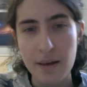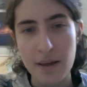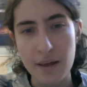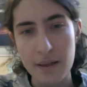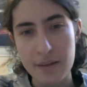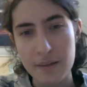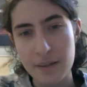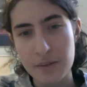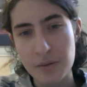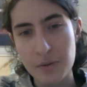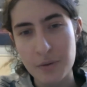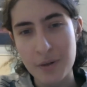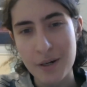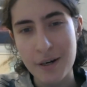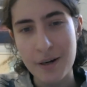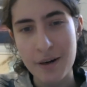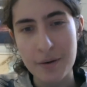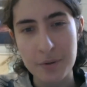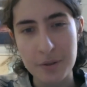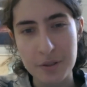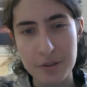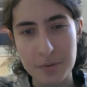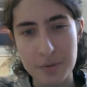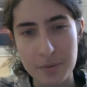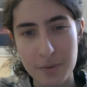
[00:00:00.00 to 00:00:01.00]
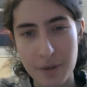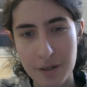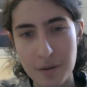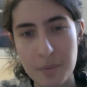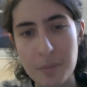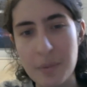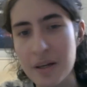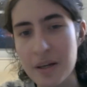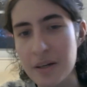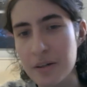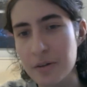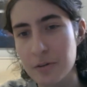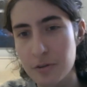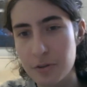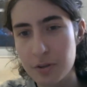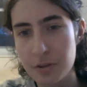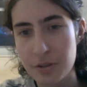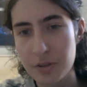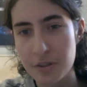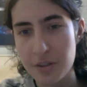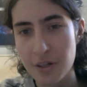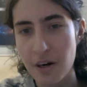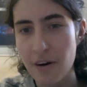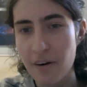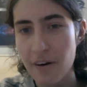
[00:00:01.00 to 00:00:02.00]
And that's why I would recommend you
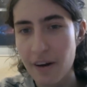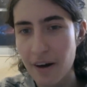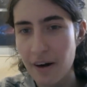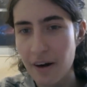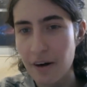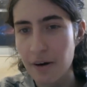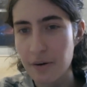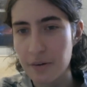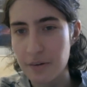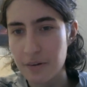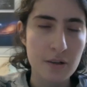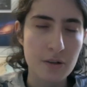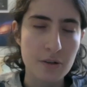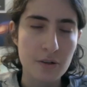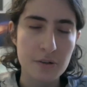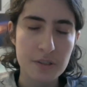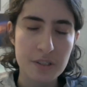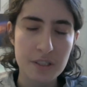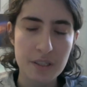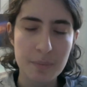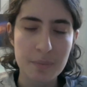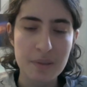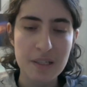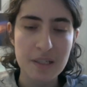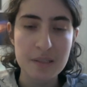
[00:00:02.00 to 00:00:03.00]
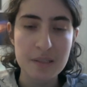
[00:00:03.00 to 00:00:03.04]
start out your C++